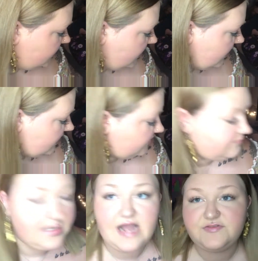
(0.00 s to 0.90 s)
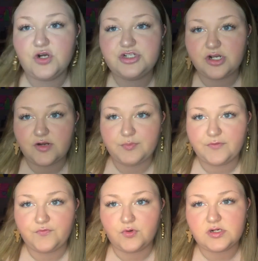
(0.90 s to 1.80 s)
I've told y'all
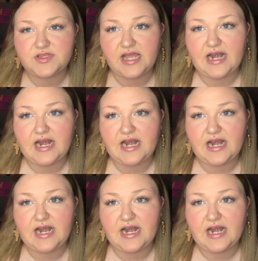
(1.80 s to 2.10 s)
before that